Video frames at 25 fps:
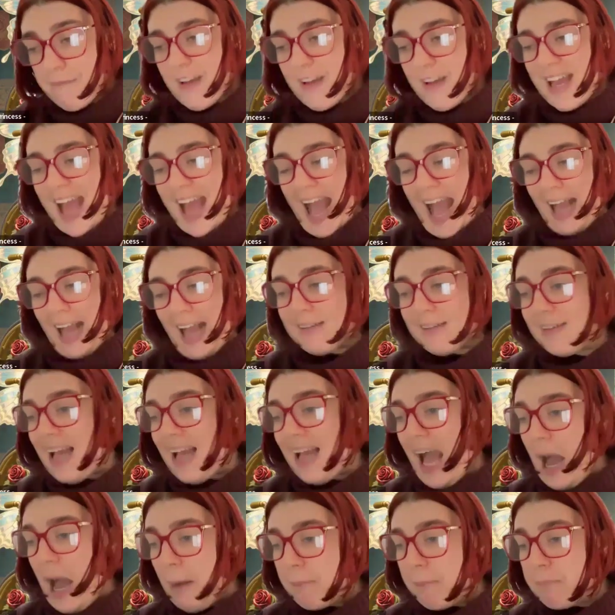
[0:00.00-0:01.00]
In the
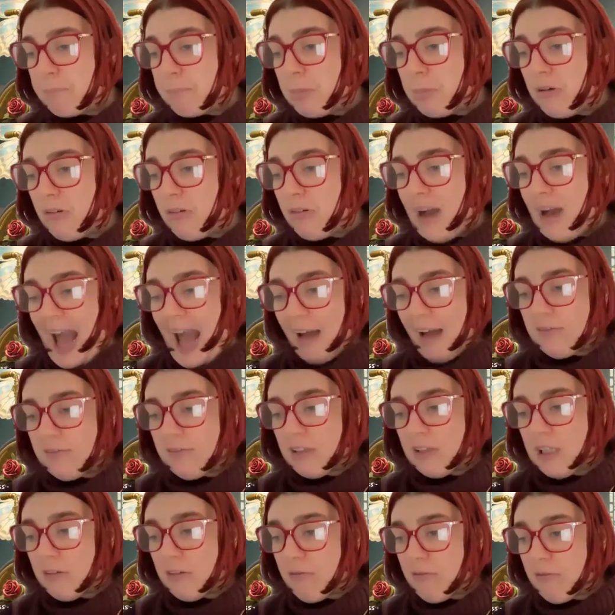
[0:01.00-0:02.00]
end,
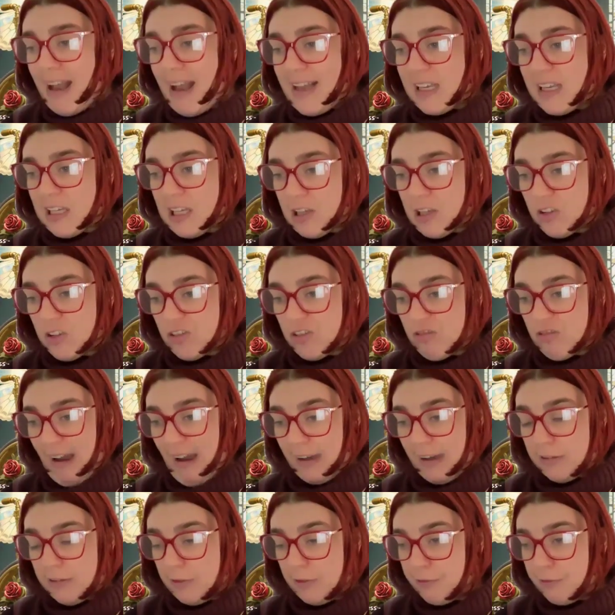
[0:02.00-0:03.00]
Anne's greatest
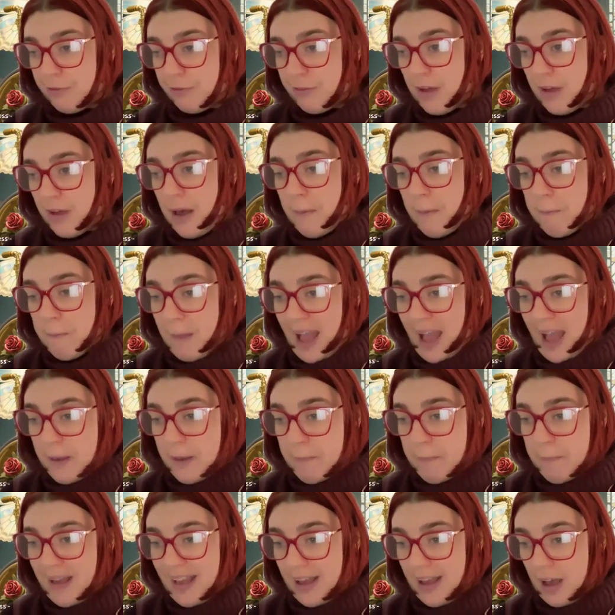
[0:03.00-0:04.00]
triumph
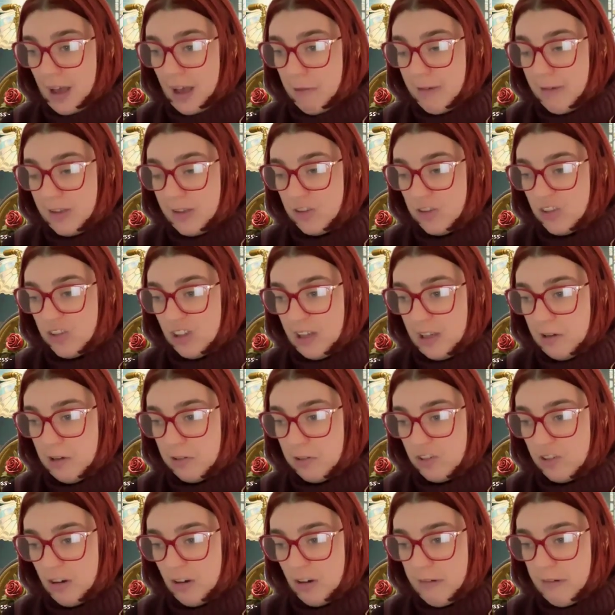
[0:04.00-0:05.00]
may be her
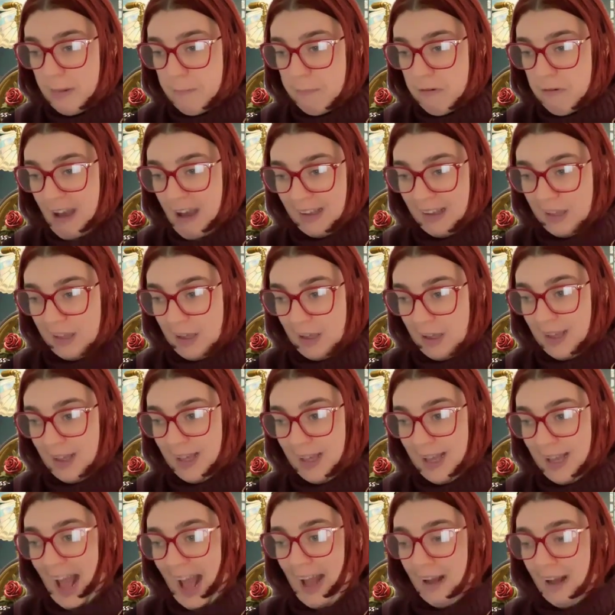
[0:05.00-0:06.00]
enduring
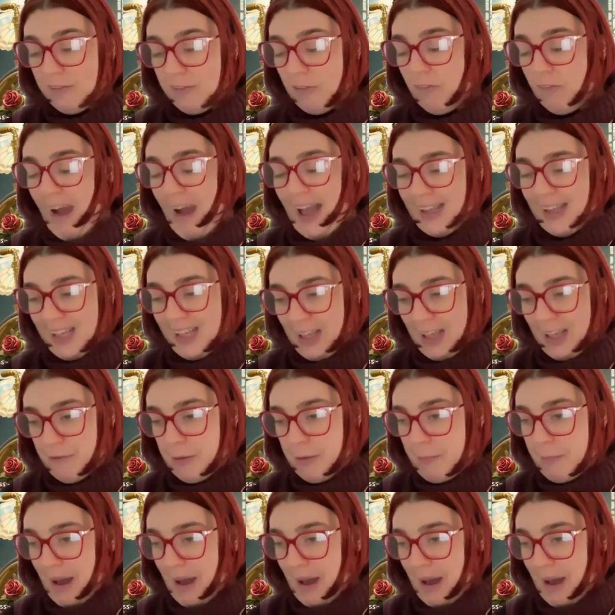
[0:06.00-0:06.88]
presence in our collective